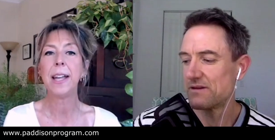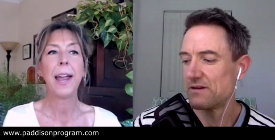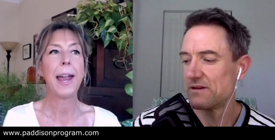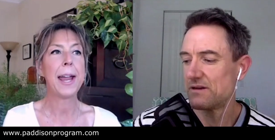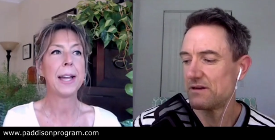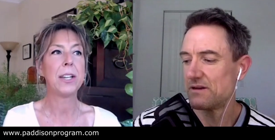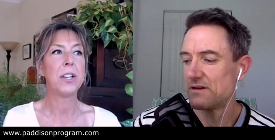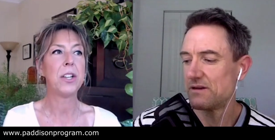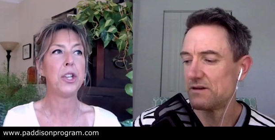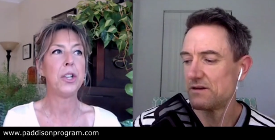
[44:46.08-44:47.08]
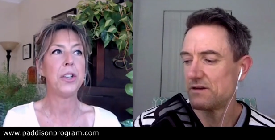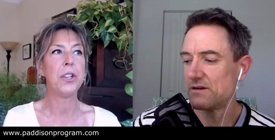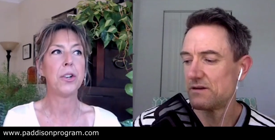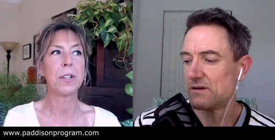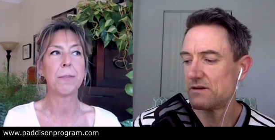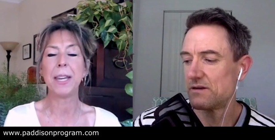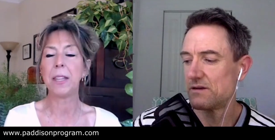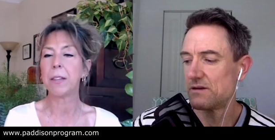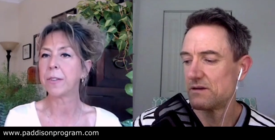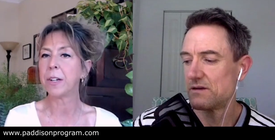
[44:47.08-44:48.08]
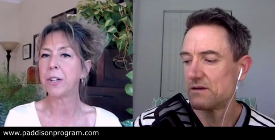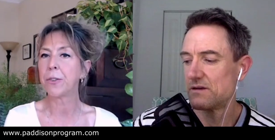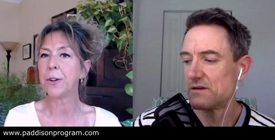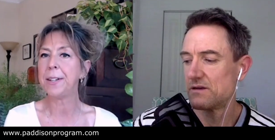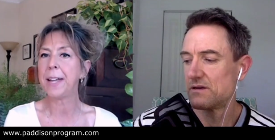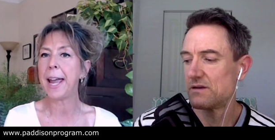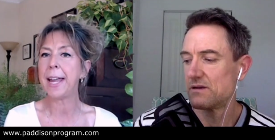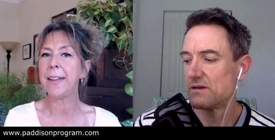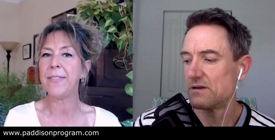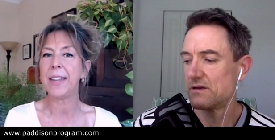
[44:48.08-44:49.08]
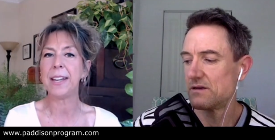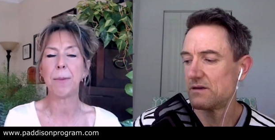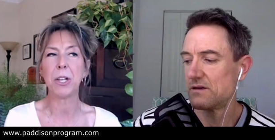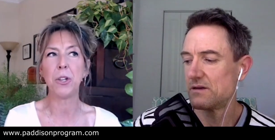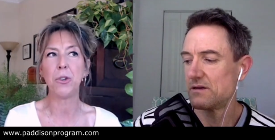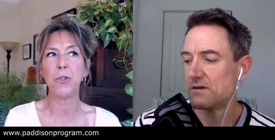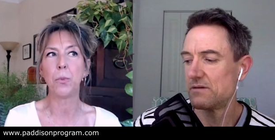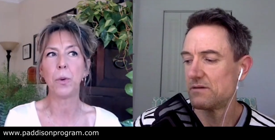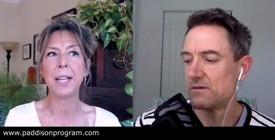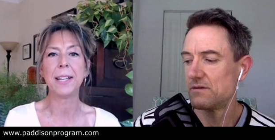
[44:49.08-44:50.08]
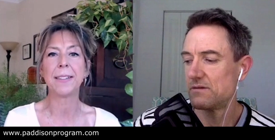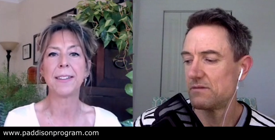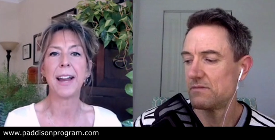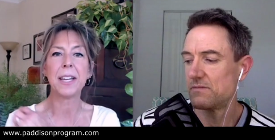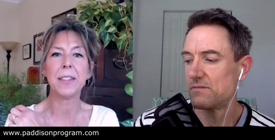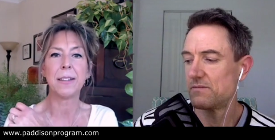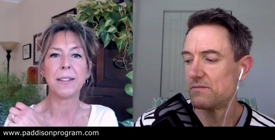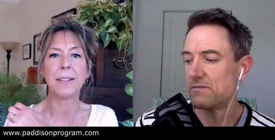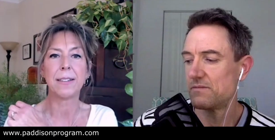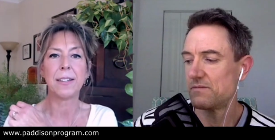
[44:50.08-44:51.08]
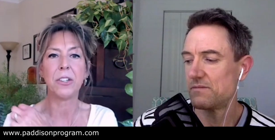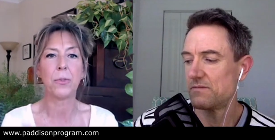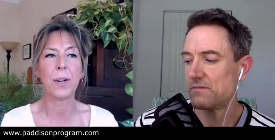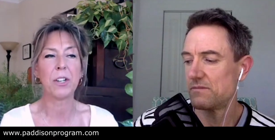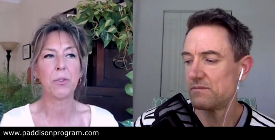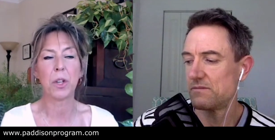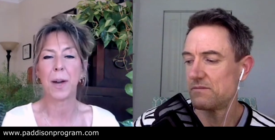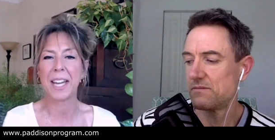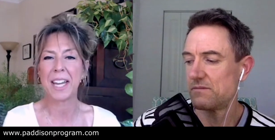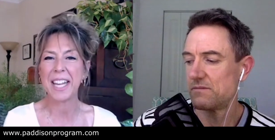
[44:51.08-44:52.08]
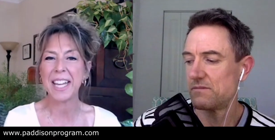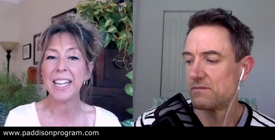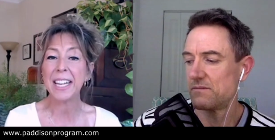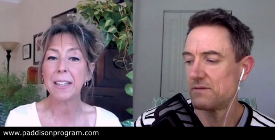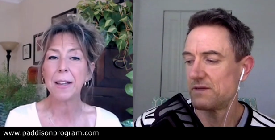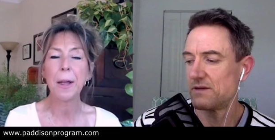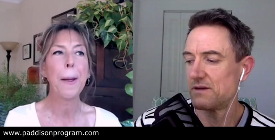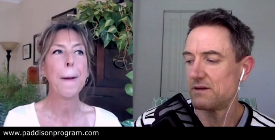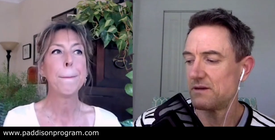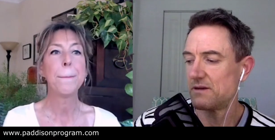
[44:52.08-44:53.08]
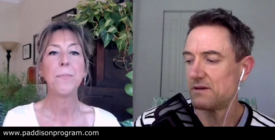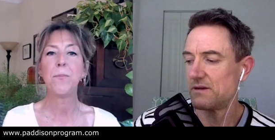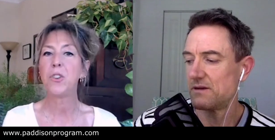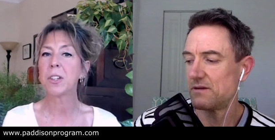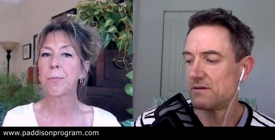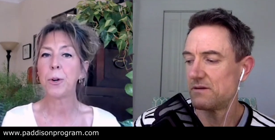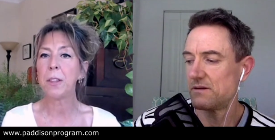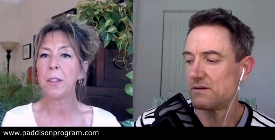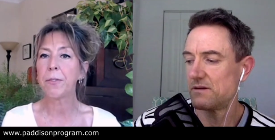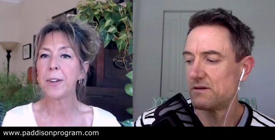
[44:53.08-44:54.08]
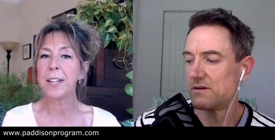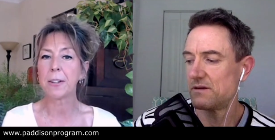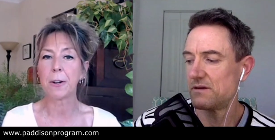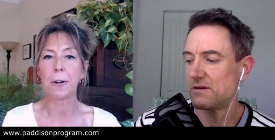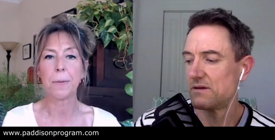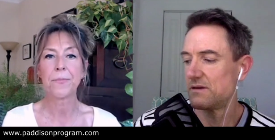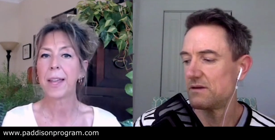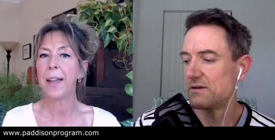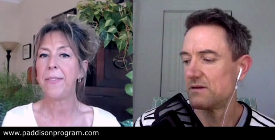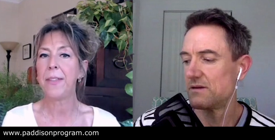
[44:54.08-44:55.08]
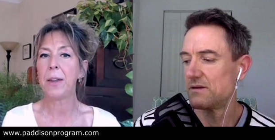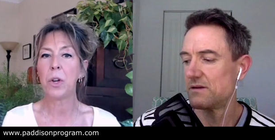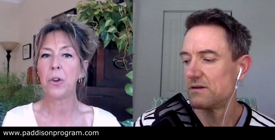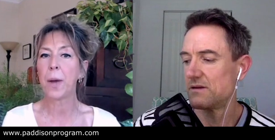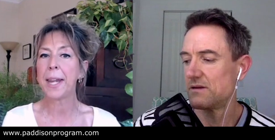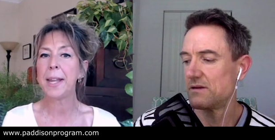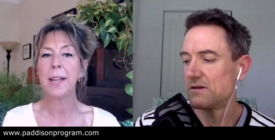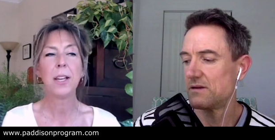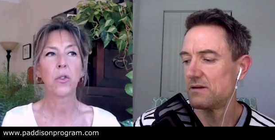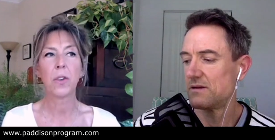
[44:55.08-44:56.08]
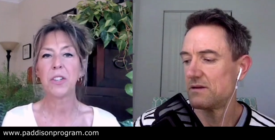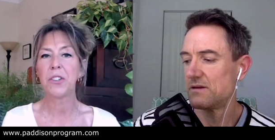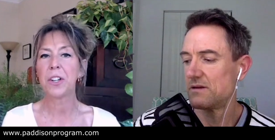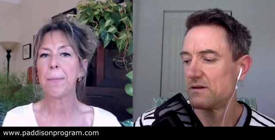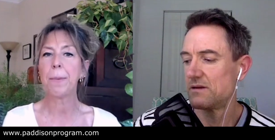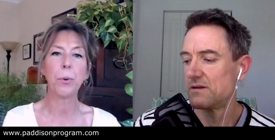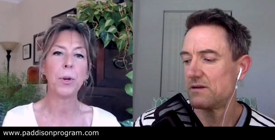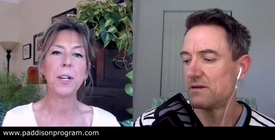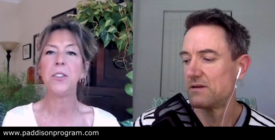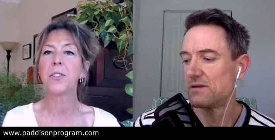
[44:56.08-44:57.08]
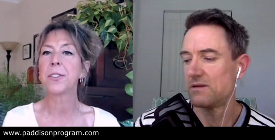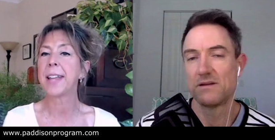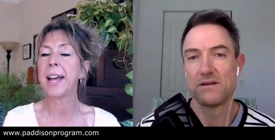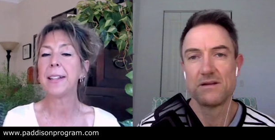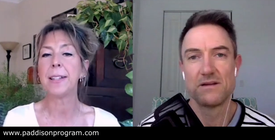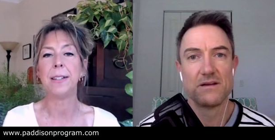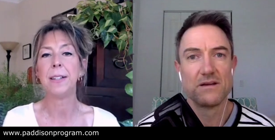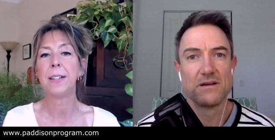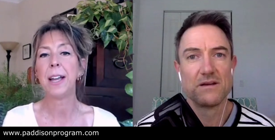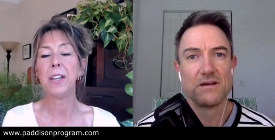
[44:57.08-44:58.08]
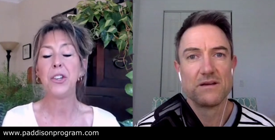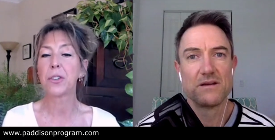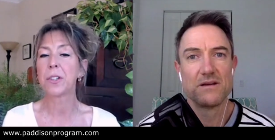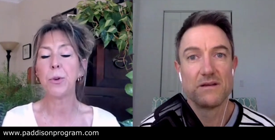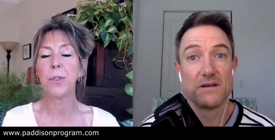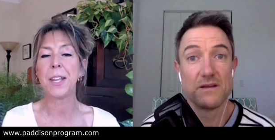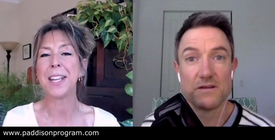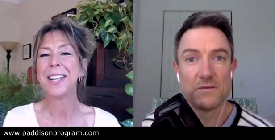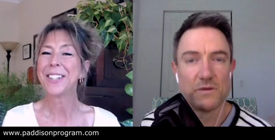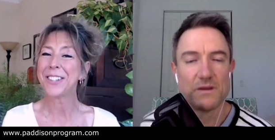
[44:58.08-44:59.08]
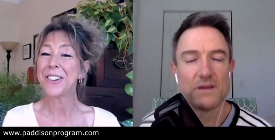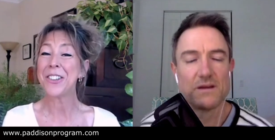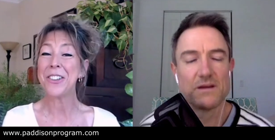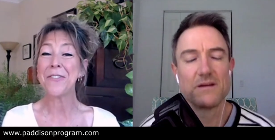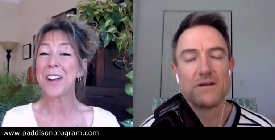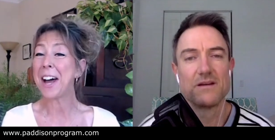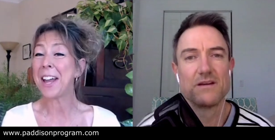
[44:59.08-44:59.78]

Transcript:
Speaker 1: and you know it's been in the fridge for a day and then but you you really it's not in the situation where you want to eat it just put it in the freezer and then when you're ready crunch it up and put it in your salad and your smoothie so you've got